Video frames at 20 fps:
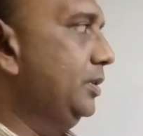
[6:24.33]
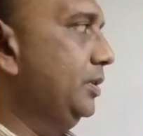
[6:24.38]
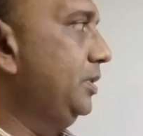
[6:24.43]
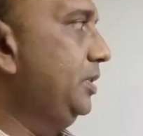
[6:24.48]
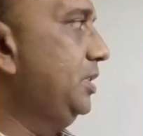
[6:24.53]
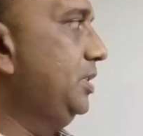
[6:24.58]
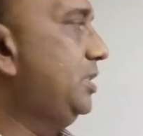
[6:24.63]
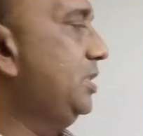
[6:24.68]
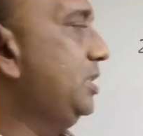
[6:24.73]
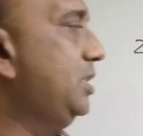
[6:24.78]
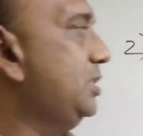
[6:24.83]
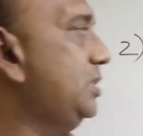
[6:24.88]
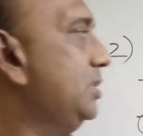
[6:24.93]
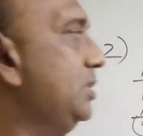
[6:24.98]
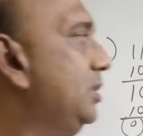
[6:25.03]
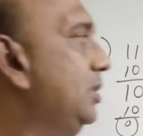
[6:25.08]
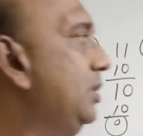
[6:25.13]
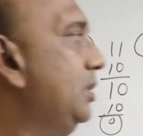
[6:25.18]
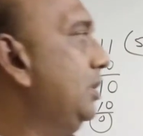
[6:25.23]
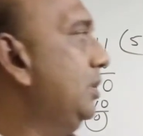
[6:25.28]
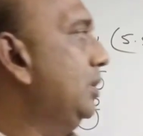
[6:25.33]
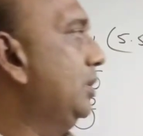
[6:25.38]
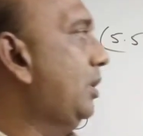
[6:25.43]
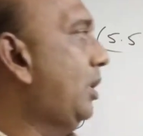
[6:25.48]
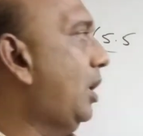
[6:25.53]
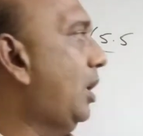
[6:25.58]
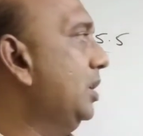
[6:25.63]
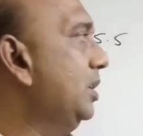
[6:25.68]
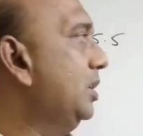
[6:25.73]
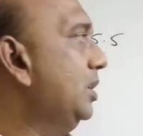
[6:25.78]
This is
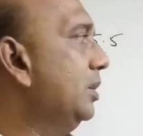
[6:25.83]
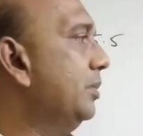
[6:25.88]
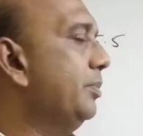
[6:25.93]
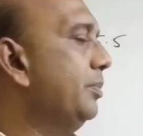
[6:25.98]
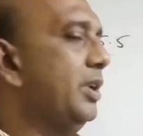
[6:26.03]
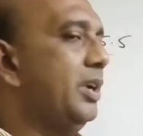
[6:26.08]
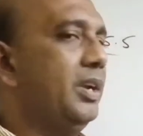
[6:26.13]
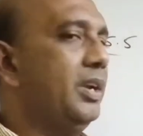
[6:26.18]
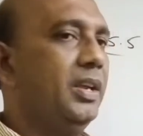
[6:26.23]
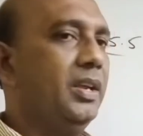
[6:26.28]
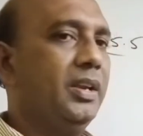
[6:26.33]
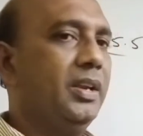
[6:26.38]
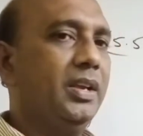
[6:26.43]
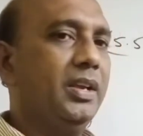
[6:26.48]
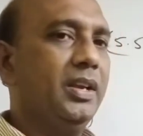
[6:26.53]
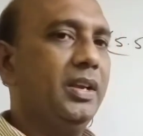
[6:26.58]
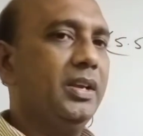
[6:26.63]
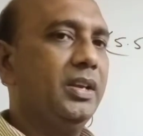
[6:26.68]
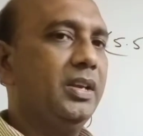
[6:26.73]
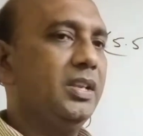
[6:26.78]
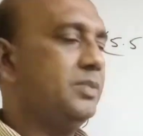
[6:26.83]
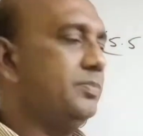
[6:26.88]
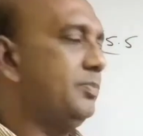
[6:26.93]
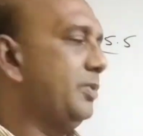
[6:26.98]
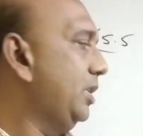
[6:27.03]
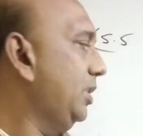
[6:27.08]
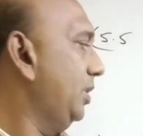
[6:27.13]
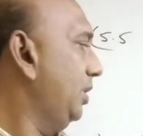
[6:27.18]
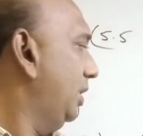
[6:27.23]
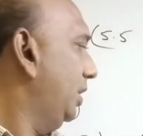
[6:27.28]
non-terminating recurring
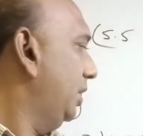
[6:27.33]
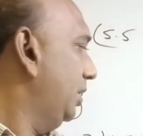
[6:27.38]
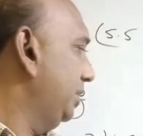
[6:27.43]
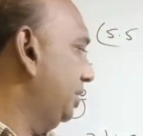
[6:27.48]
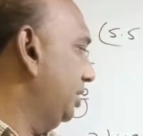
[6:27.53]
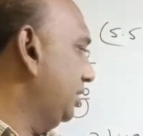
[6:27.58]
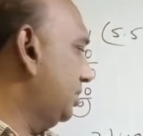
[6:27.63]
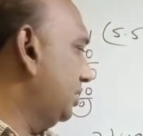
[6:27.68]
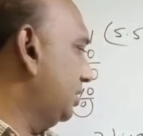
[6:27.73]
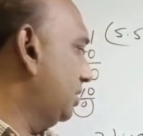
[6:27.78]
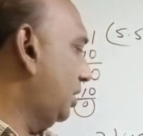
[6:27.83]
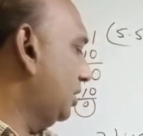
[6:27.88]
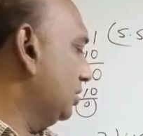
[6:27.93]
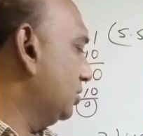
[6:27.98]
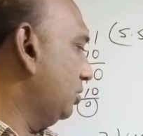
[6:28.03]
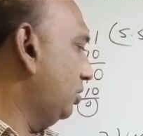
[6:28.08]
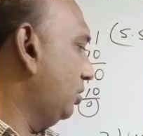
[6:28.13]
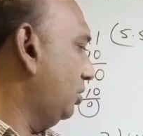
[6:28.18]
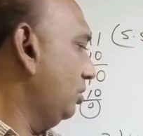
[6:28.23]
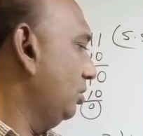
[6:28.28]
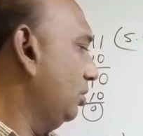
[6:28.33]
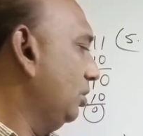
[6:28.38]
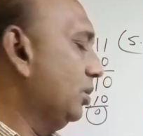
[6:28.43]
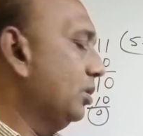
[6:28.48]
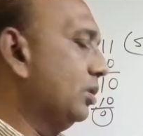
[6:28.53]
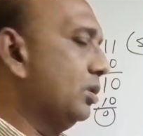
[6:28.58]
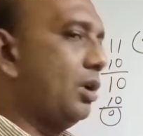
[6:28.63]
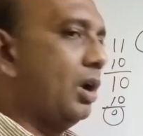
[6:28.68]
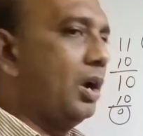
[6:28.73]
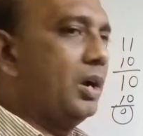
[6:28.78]
decimal. This is also
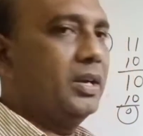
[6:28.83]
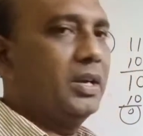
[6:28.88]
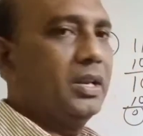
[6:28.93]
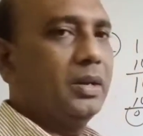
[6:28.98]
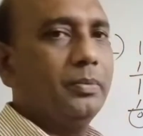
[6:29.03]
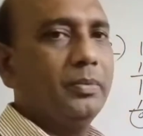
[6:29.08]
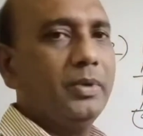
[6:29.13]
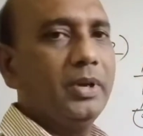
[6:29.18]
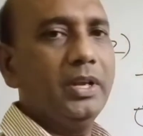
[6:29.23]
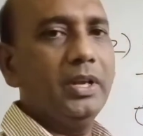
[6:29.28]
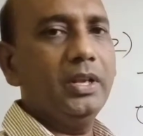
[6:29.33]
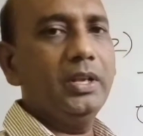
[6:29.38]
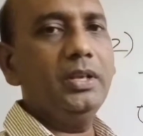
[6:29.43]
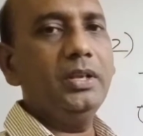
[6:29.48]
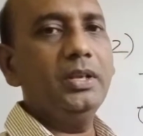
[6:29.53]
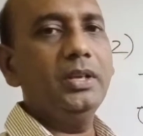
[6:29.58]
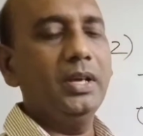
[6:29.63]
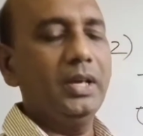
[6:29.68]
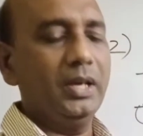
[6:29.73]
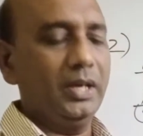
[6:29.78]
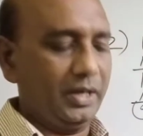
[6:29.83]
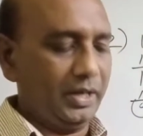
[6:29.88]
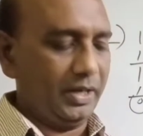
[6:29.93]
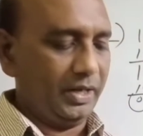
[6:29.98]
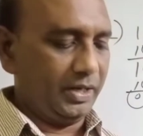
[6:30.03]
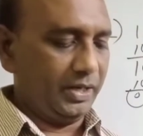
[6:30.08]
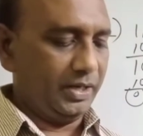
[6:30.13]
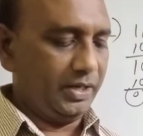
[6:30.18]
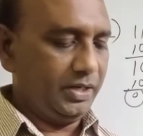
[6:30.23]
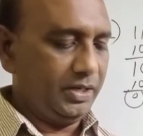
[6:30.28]
non-terminating
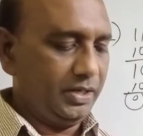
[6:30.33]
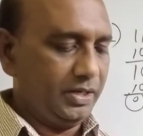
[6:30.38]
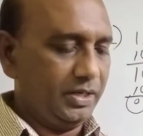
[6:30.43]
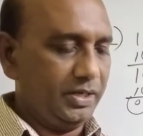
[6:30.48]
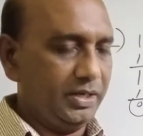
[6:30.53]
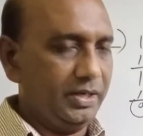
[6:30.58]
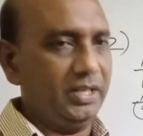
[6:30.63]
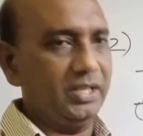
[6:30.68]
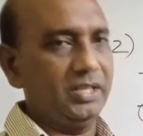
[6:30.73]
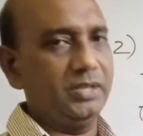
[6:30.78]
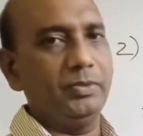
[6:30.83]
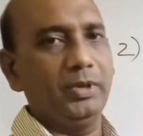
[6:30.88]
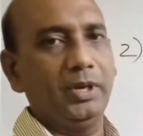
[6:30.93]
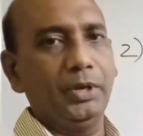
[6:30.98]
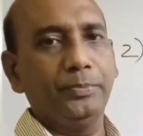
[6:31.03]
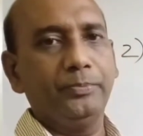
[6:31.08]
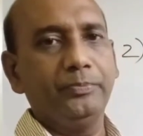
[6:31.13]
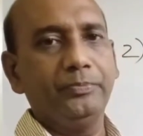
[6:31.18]
recurring decimal.